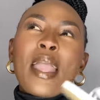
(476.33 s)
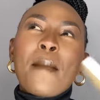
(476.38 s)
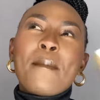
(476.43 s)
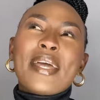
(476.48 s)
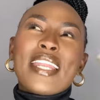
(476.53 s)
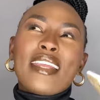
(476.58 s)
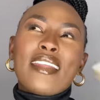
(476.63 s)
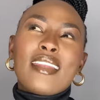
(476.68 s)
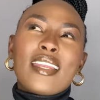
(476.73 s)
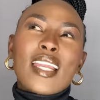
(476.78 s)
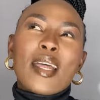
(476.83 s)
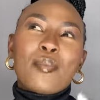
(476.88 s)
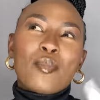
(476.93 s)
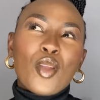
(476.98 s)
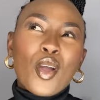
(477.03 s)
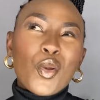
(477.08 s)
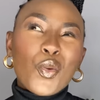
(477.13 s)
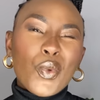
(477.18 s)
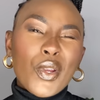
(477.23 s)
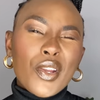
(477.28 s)
but I ended up
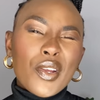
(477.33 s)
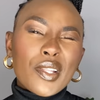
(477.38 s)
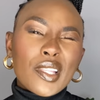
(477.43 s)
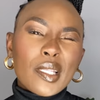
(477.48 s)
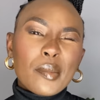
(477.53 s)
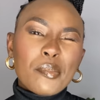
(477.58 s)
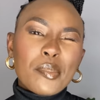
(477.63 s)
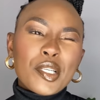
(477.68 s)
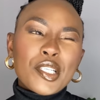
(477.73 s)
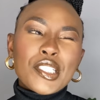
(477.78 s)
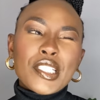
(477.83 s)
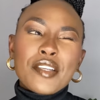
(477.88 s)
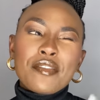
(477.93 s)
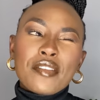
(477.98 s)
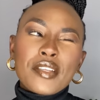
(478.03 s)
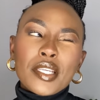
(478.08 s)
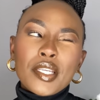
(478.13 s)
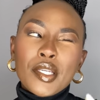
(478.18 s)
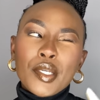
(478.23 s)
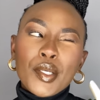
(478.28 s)
not wearing them because I
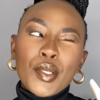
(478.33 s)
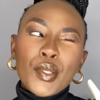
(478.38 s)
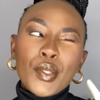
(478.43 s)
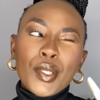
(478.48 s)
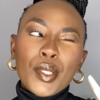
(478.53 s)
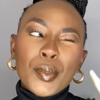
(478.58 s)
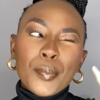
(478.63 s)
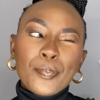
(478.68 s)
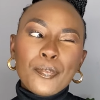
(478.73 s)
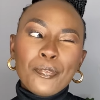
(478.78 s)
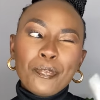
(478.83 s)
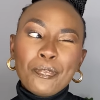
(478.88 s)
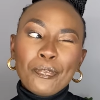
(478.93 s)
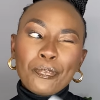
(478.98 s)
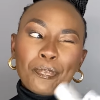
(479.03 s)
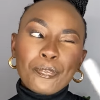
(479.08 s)
figured um,